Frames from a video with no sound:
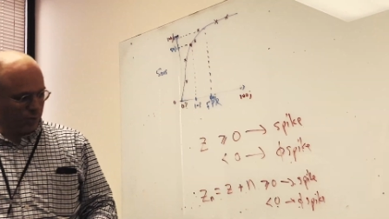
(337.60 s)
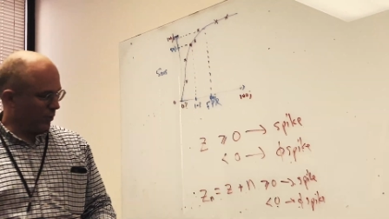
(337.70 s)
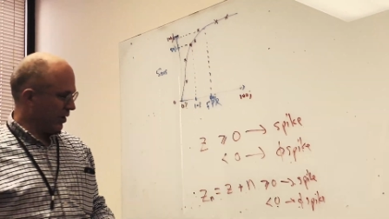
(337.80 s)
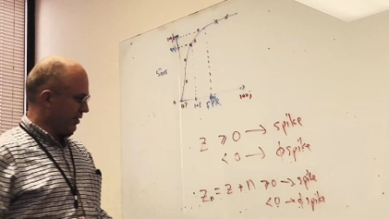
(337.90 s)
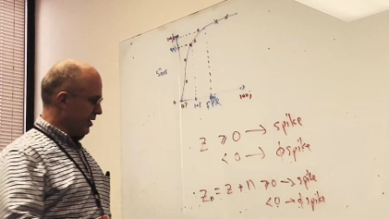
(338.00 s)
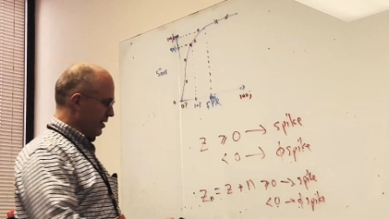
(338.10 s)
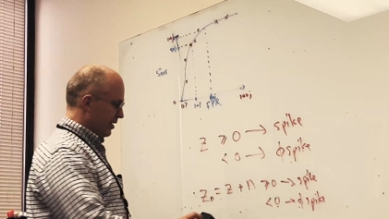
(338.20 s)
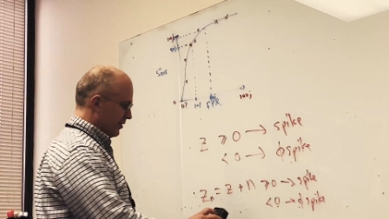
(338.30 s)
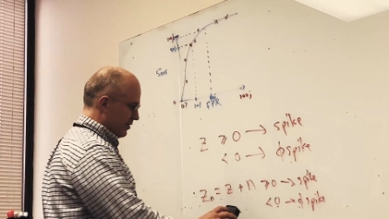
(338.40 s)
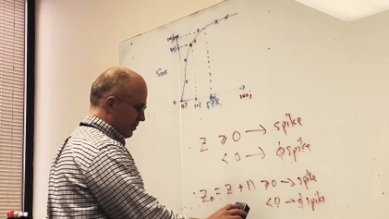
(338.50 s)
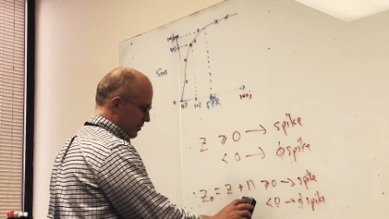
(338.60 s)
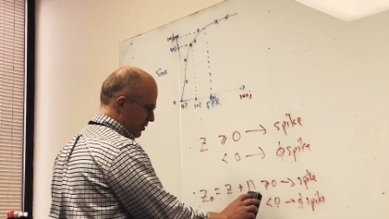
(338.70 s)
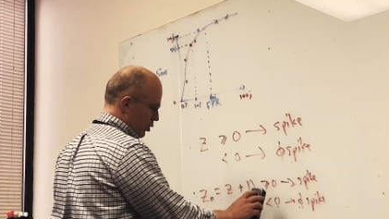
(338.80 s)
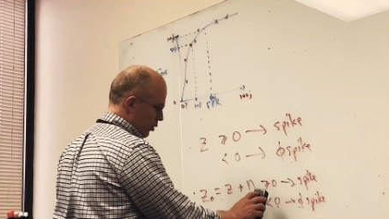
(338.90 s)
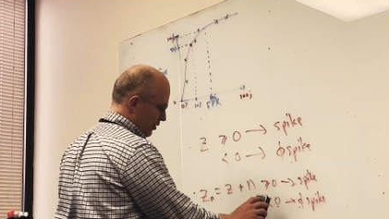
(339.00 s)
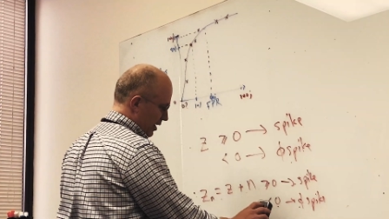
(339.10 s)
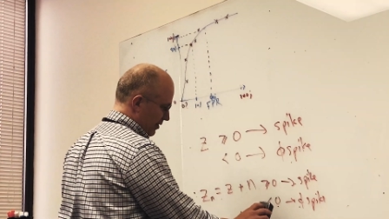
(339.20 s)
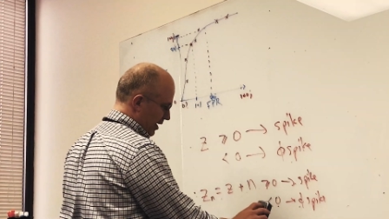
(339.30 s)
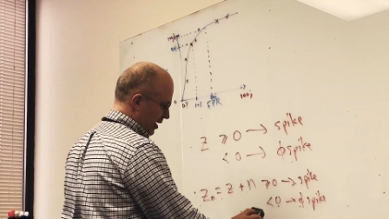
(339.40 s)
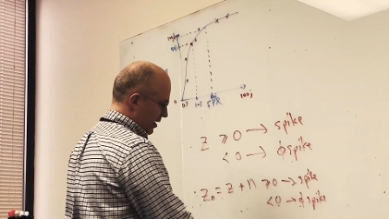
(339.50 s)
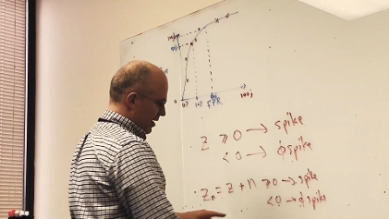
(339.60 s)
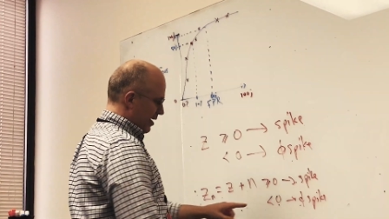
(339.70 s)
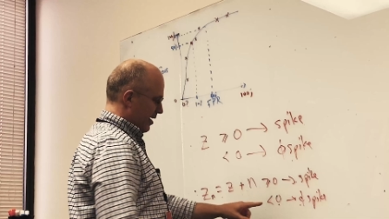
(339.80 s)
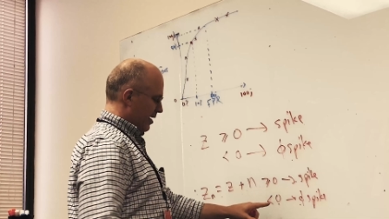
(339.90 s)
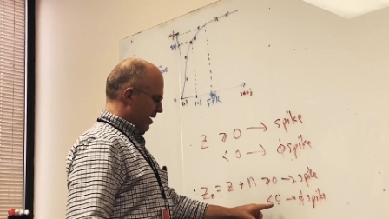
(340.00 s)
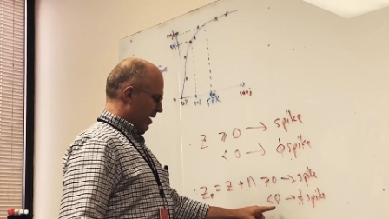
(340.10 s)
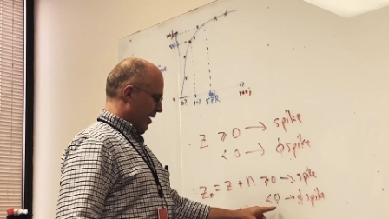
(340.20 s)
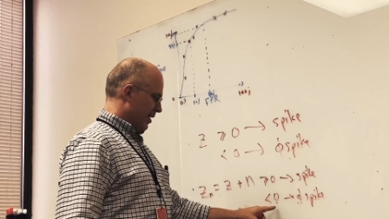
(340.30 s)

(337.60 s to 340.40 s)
what attendings do is they say, mm-hmm.